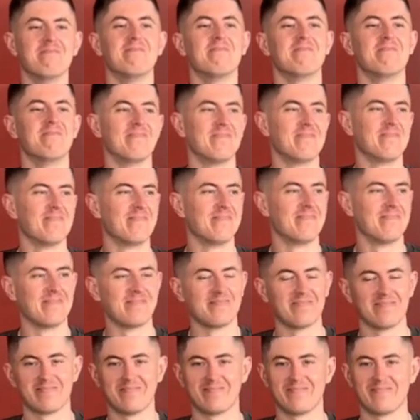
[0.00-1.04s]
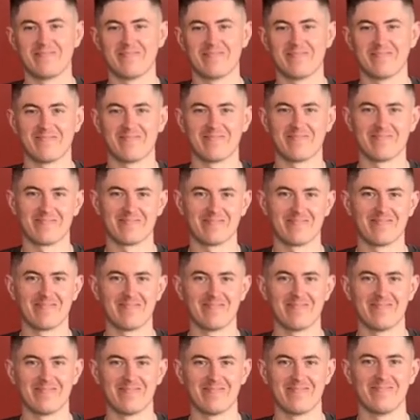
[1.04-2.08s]

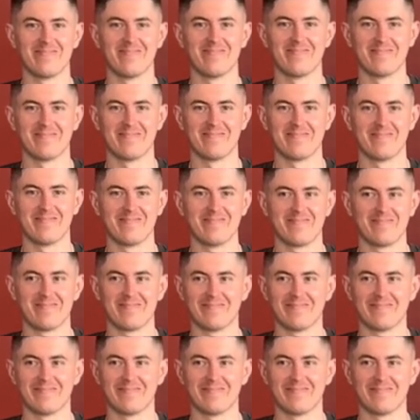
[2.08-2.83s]
(not speaking)